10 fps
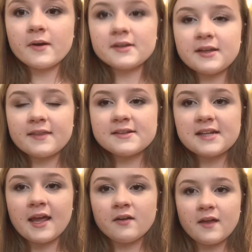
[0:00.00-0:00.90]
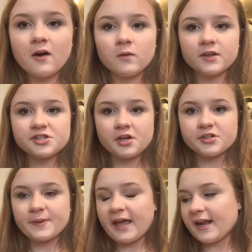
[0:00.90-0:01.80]
to like this angle that only shows
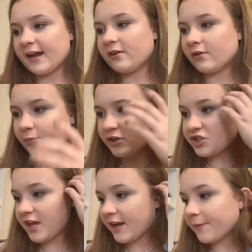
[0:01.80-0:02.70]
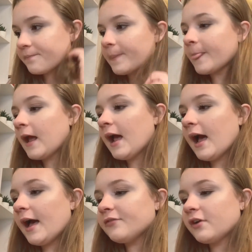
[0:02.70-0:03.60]
my head? I don't appreciate it.
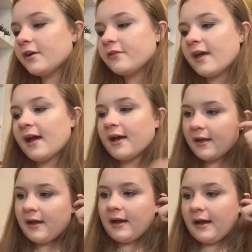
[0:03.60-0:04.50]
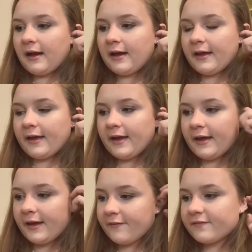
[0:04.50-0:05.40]
After I do that, I
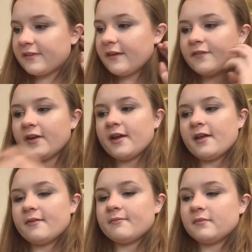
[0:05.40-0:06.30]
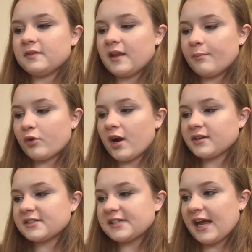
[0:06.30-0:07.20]
have different lip
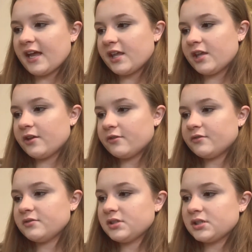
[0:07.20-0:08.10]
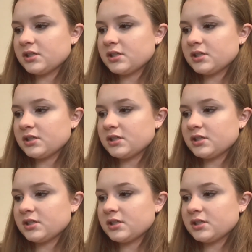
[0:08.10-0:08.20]
products I use.